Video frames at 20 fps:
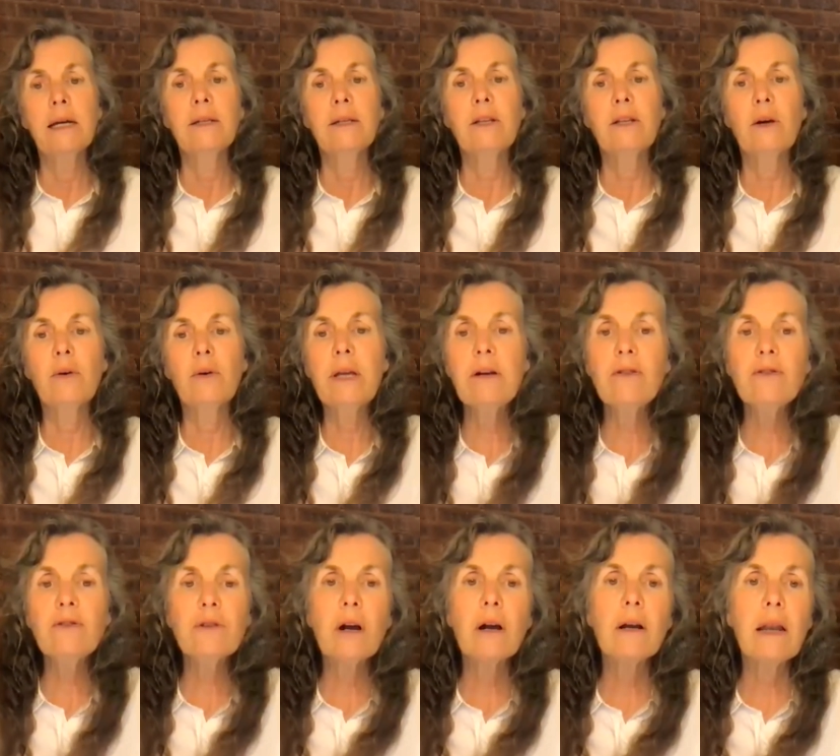So
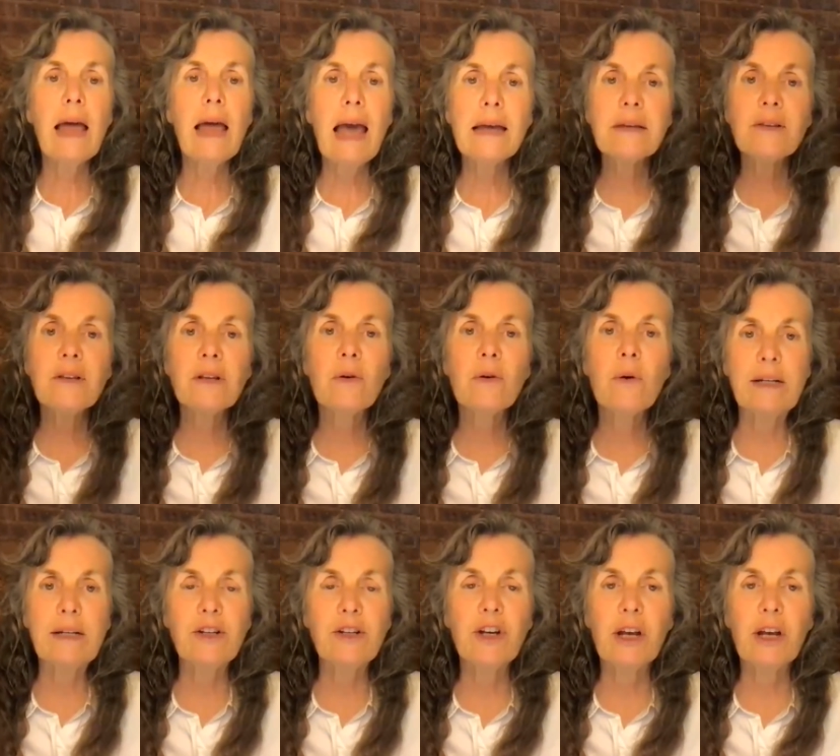here's our last
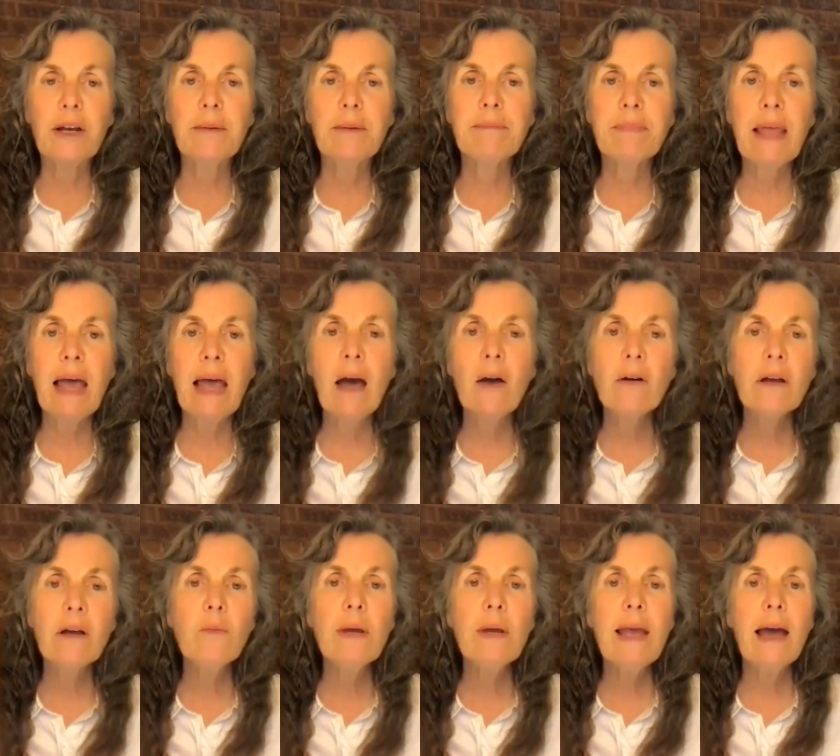question How
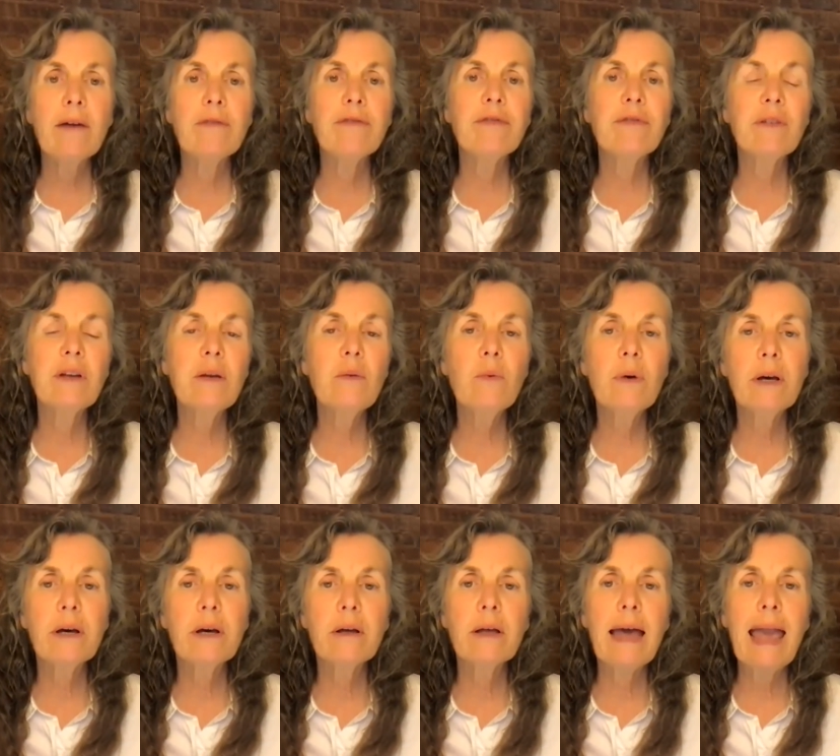can we have free
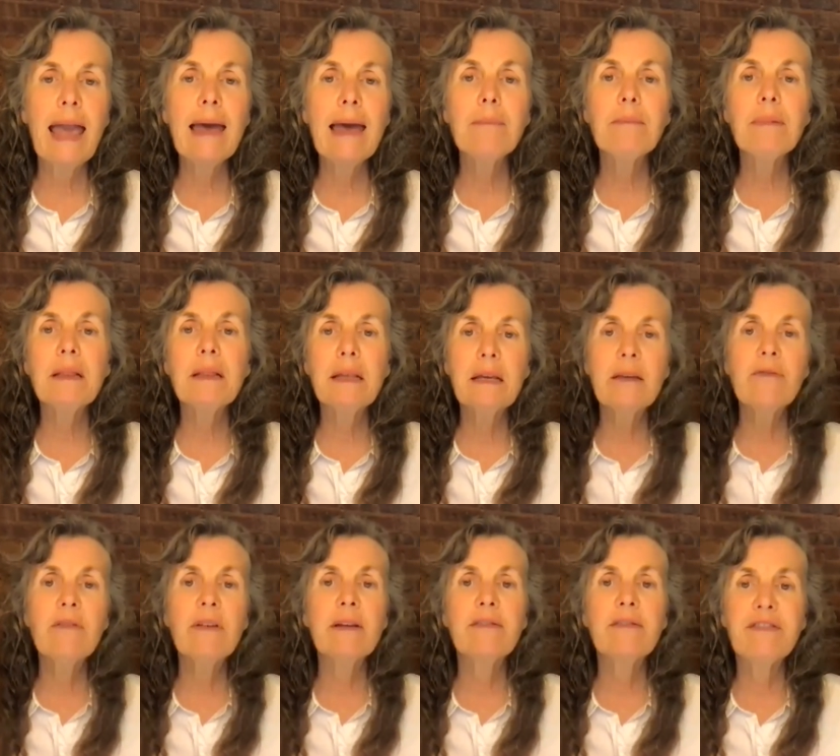will and
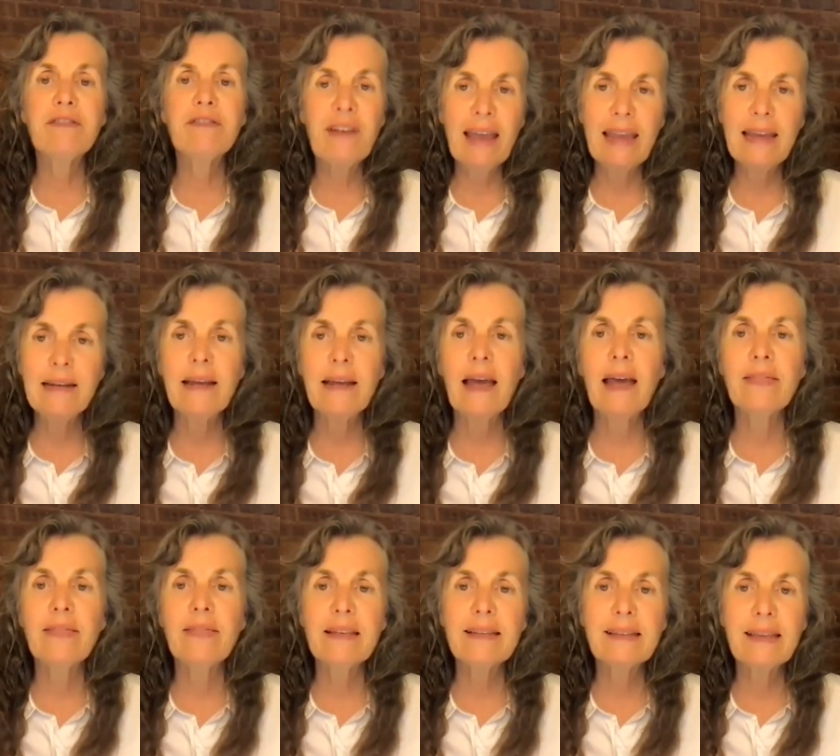believe in fate
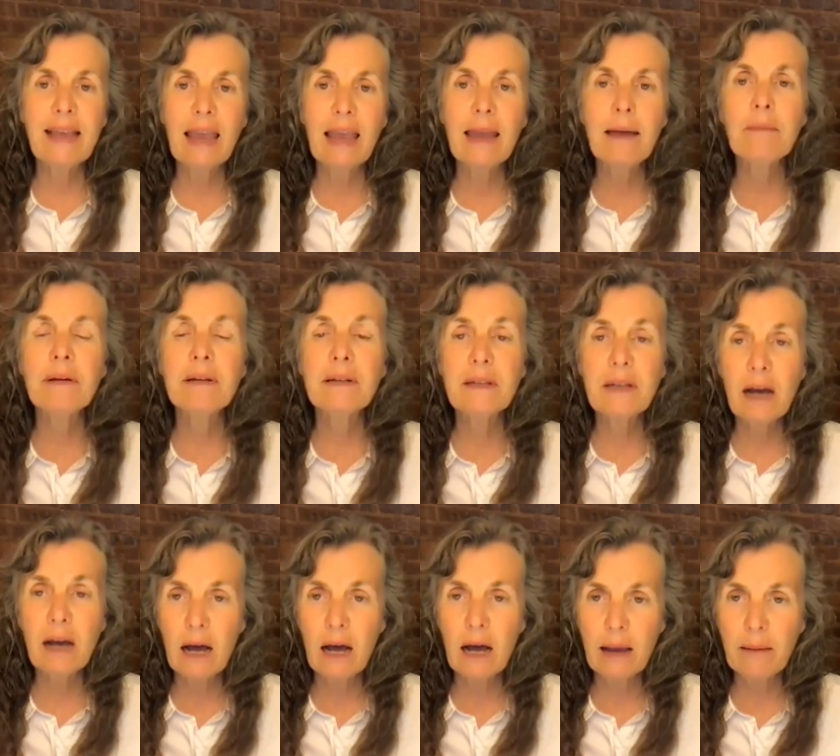at the same
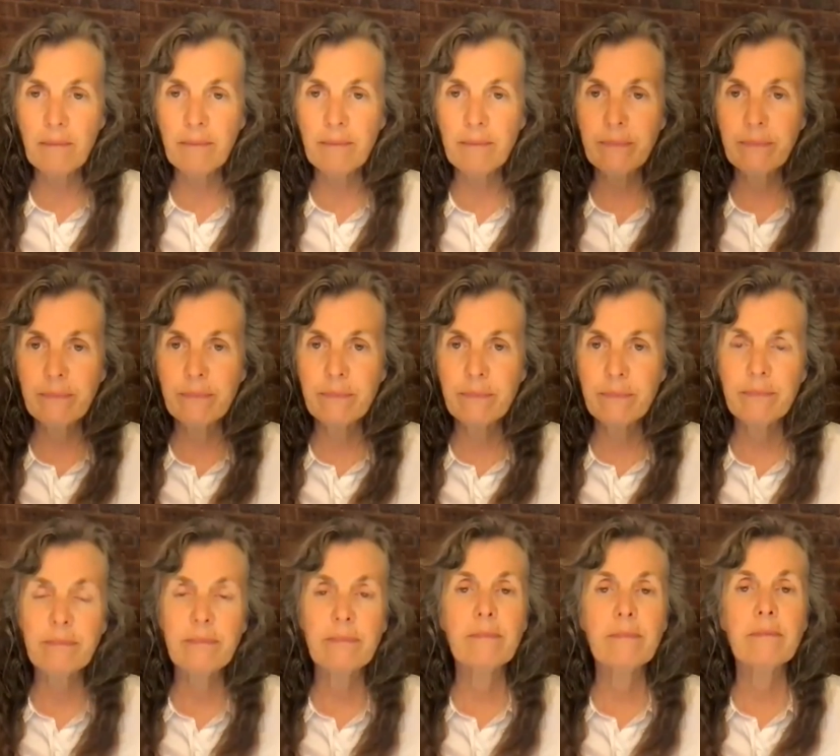time?
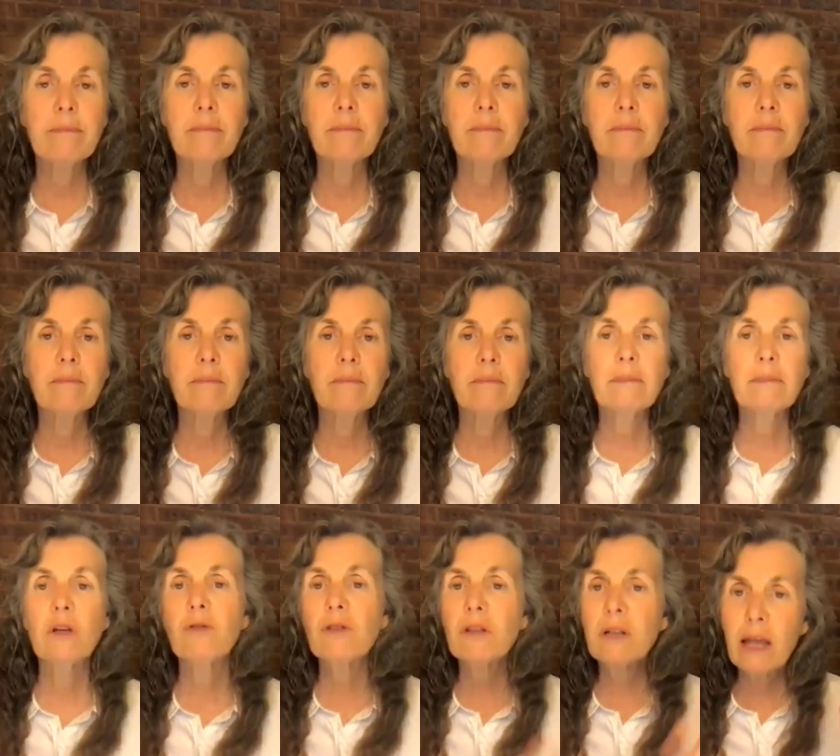
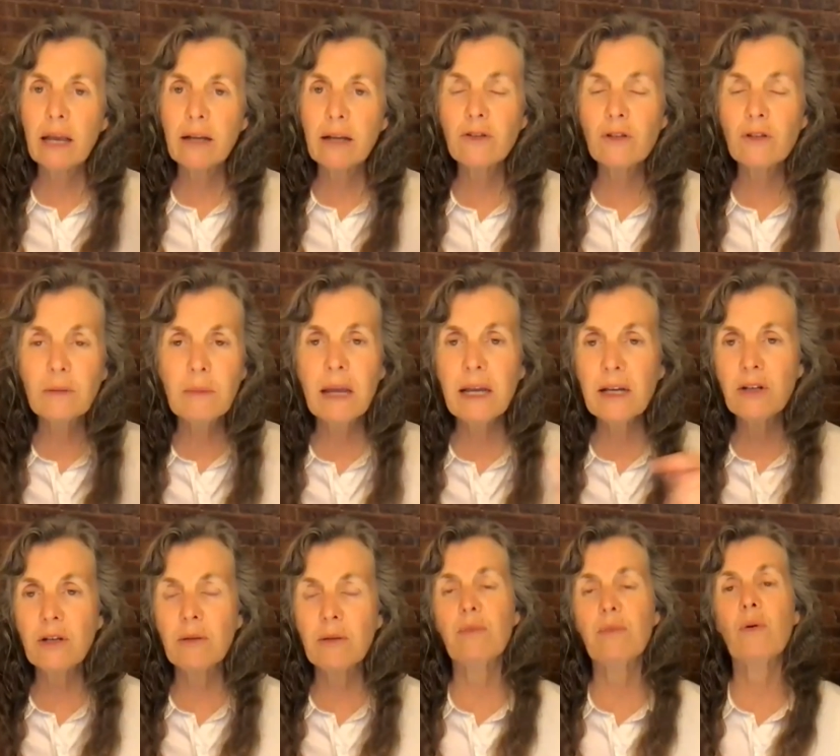There's an
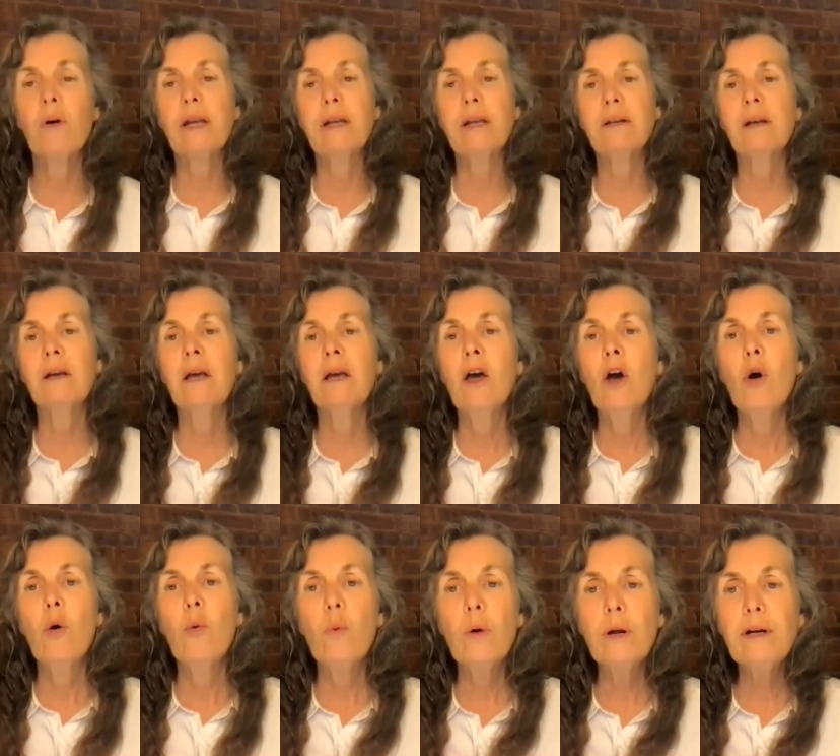exclamation point.
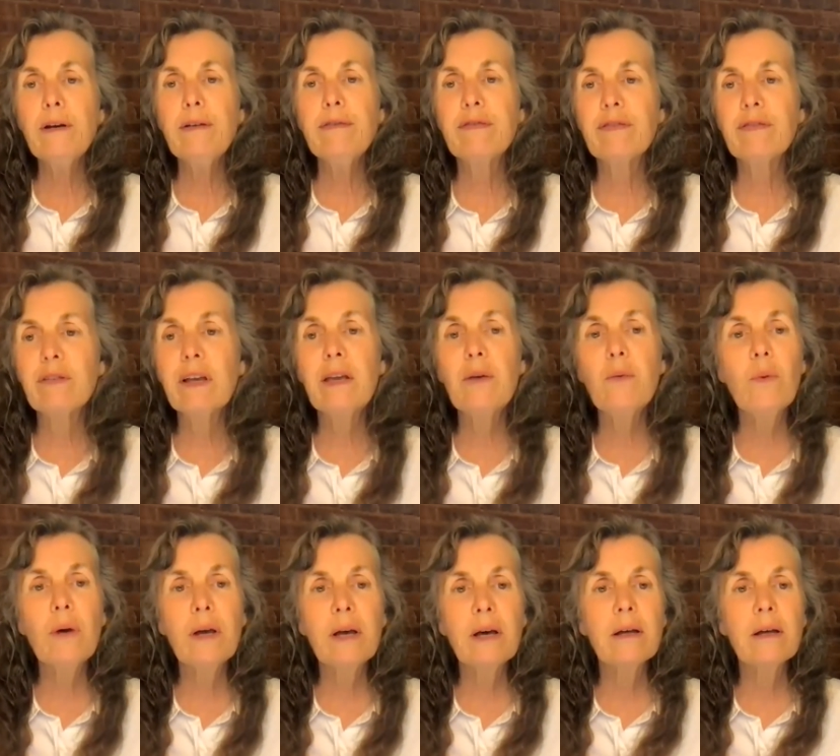Wouldn't free
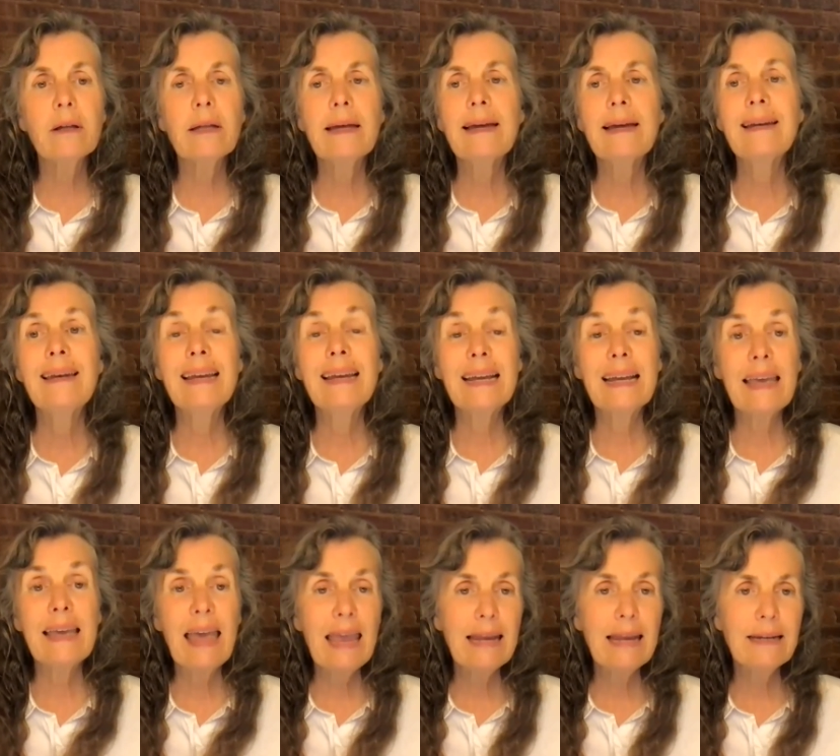will
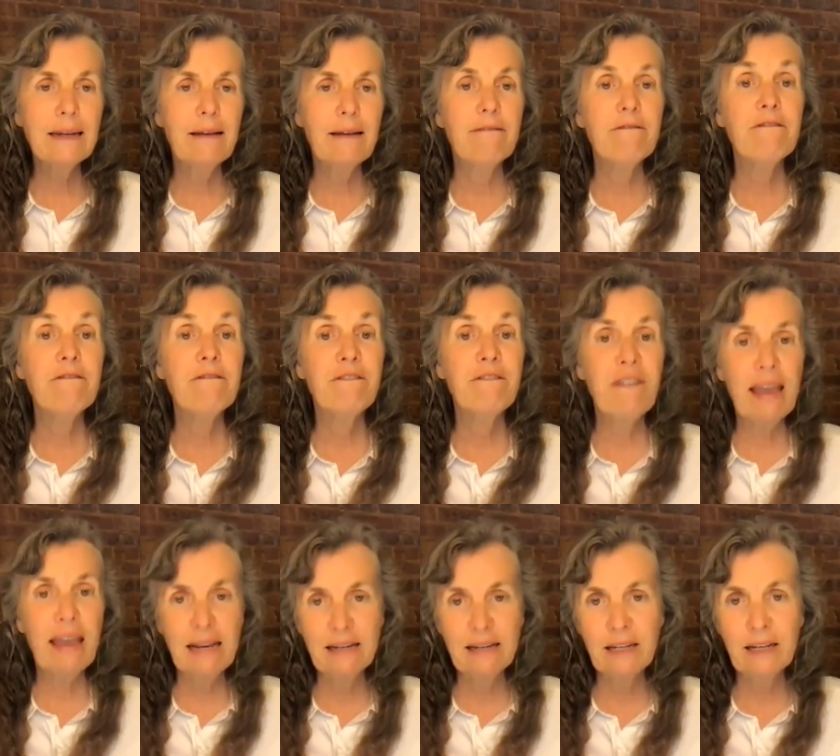negate
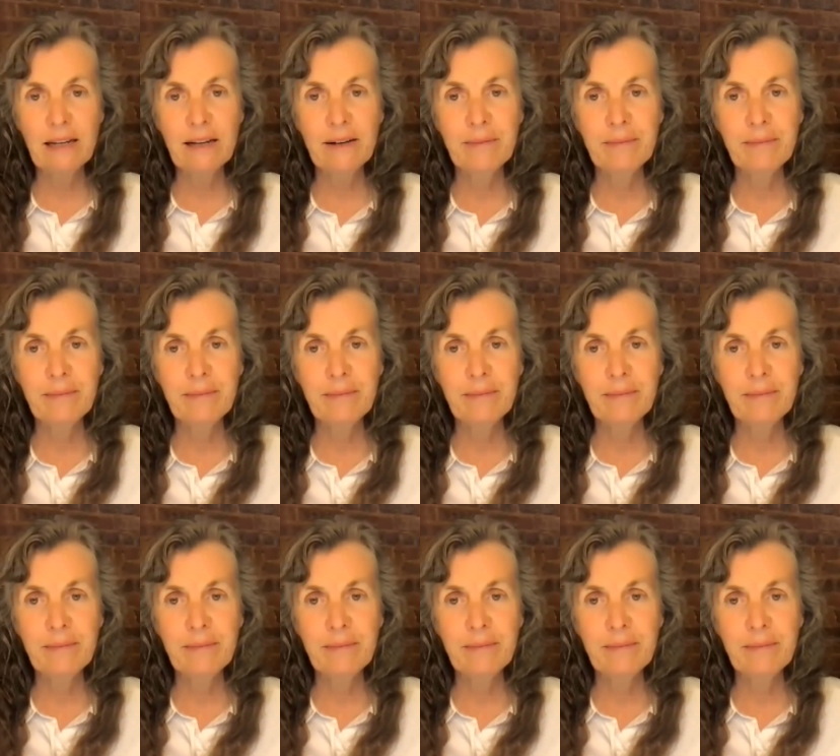fate?